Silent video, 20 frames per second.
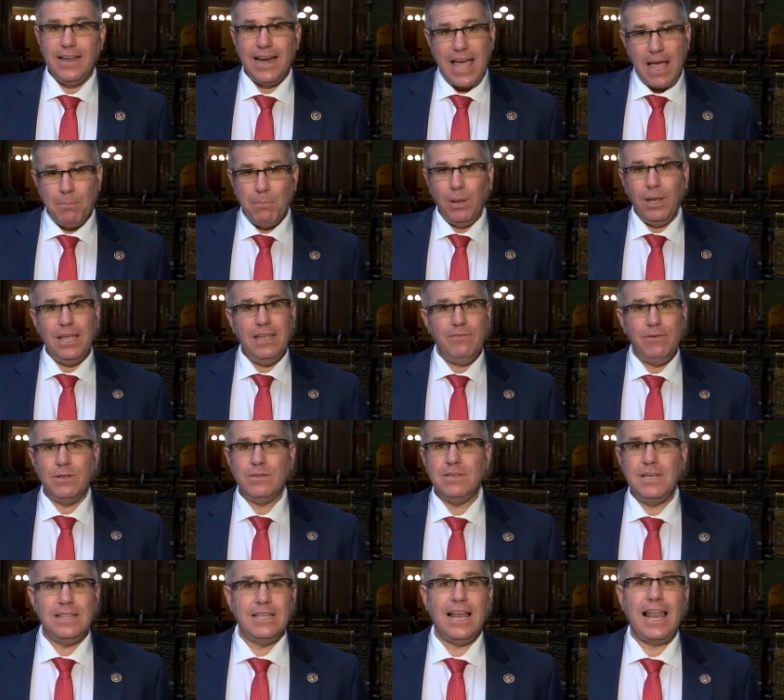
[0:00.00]
I believe
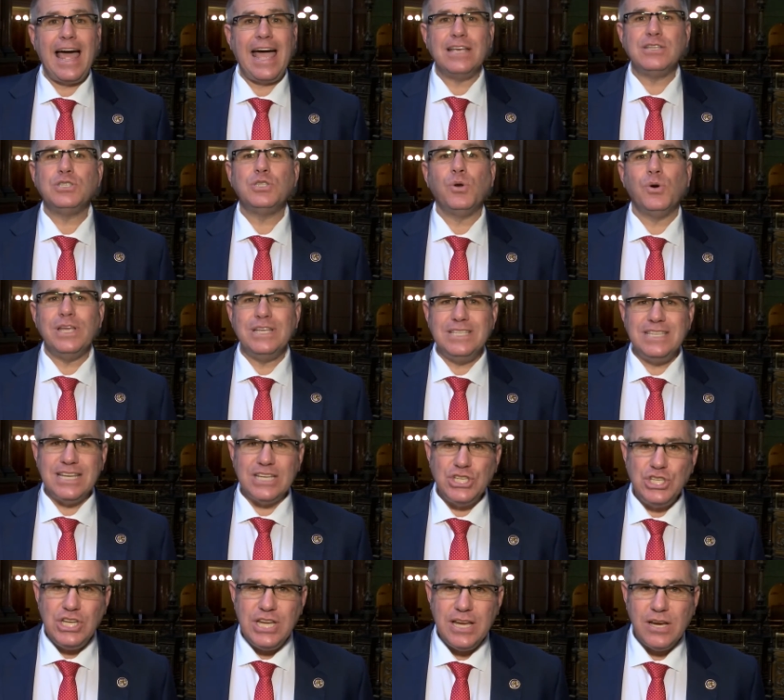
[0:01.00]
it in the last
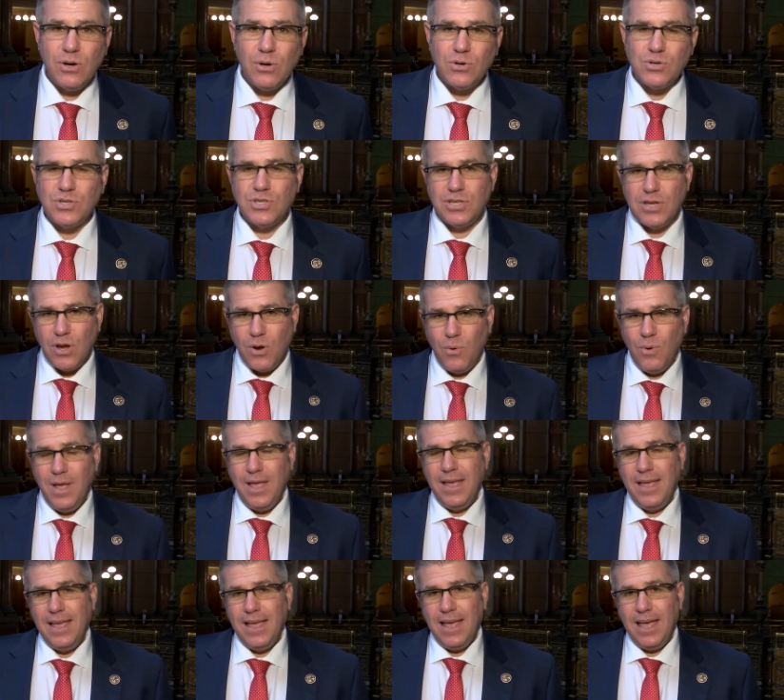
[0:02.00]
36 years. So,
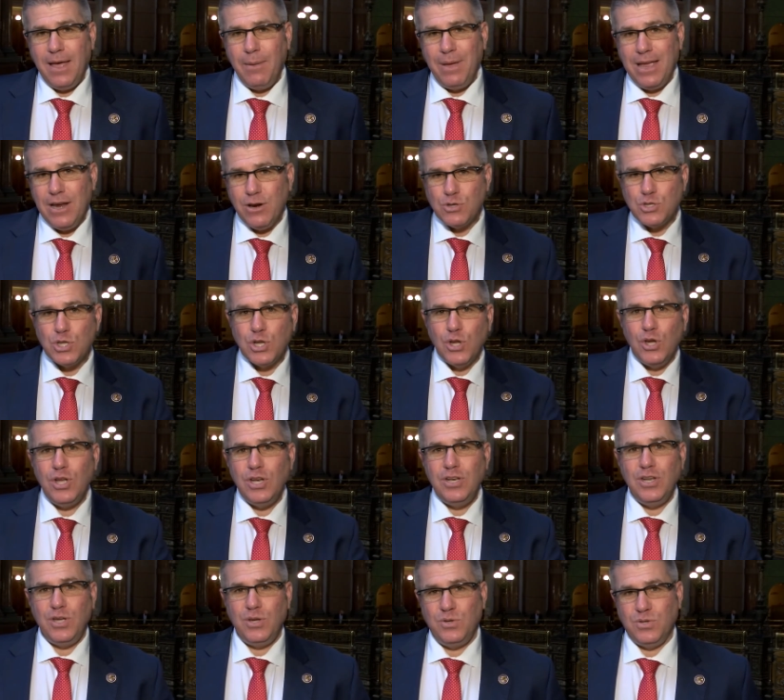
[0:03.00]
but here's the
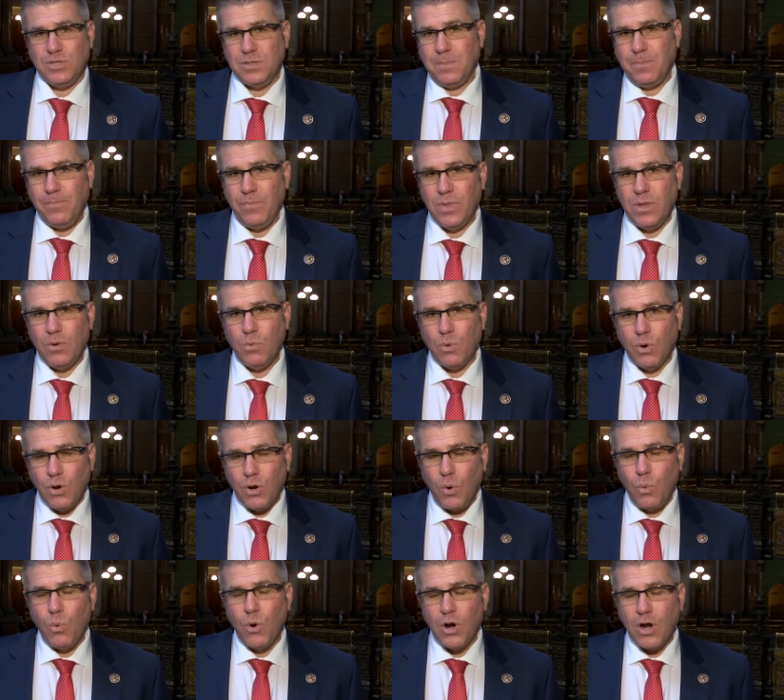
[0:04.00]
good news. We're
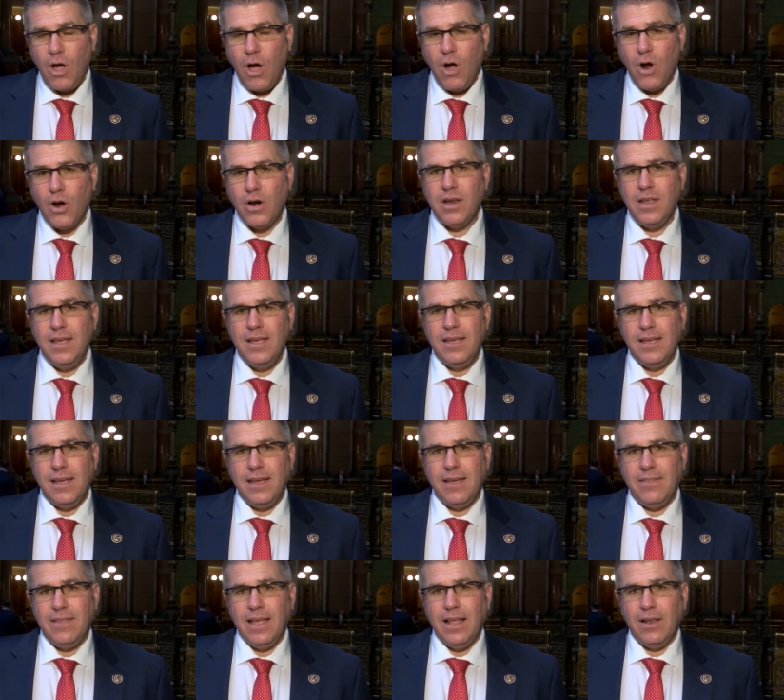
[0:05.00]
going to work hard.
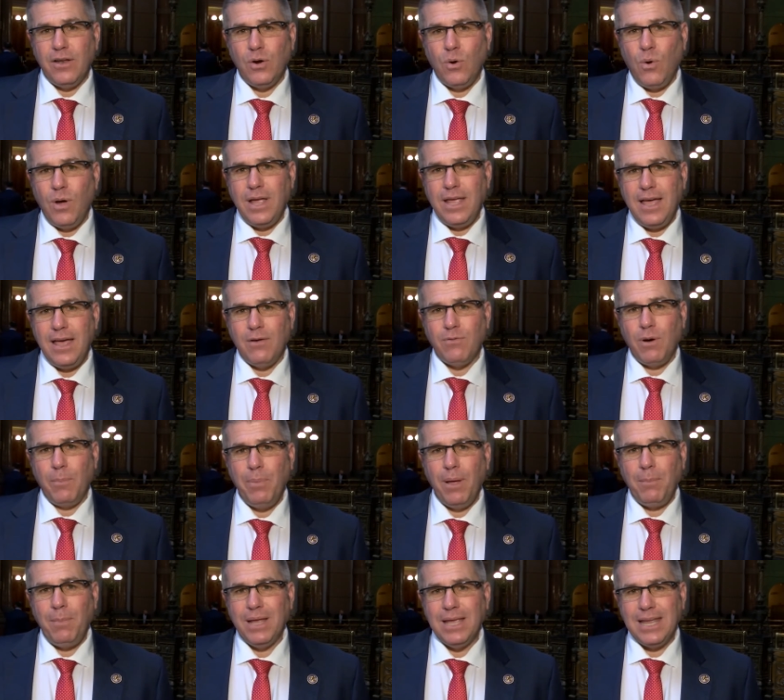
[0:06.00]
The Illinois
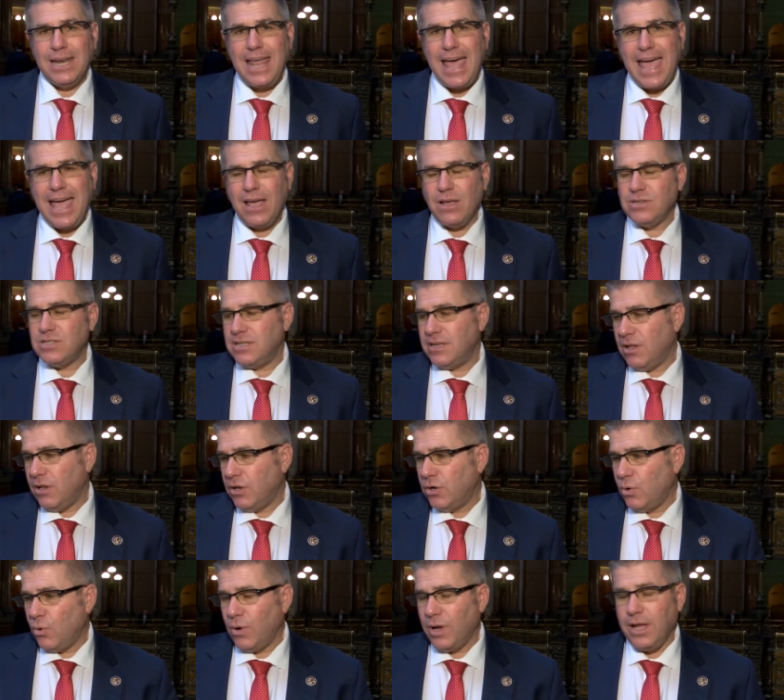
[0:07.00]
Republican House, the
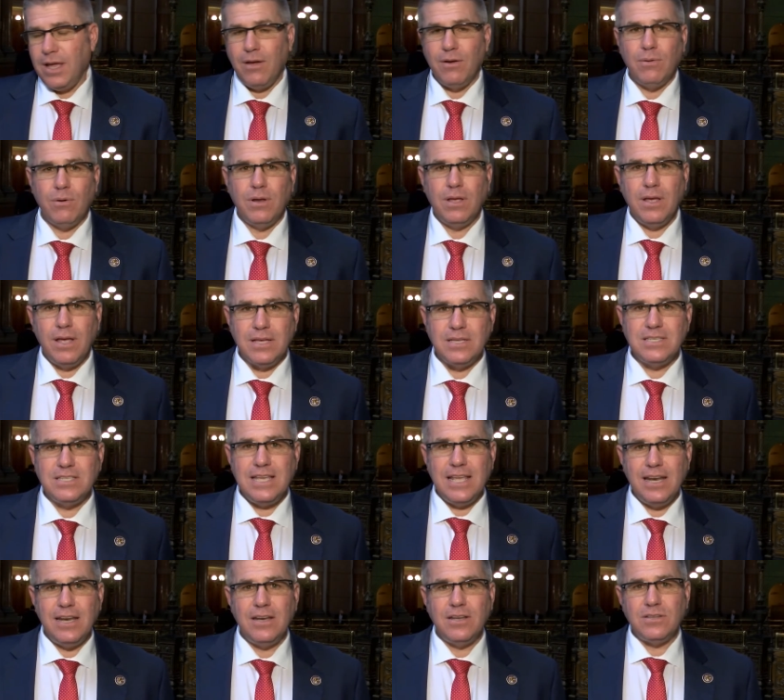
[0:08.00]
Illinois
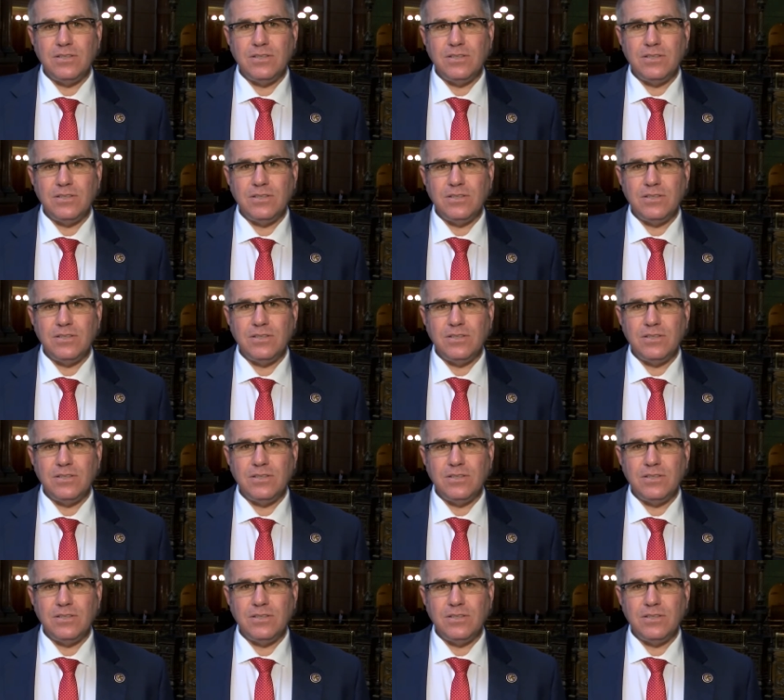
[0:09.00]
Senate